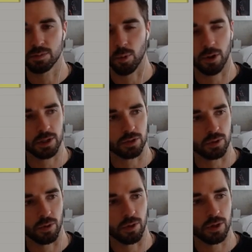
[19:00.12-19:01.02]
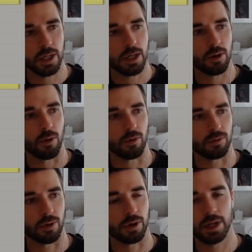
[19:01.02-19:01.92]
more control
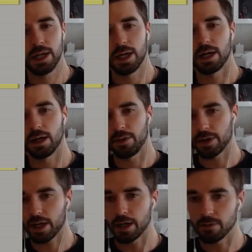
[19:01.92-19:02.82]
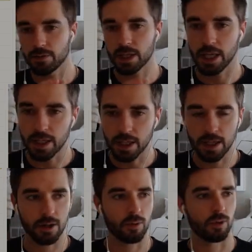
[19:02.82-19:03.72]
over the kind of
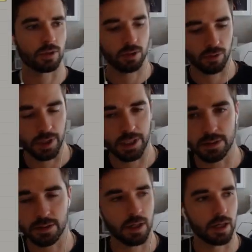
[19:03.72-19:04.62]
kinking or degrees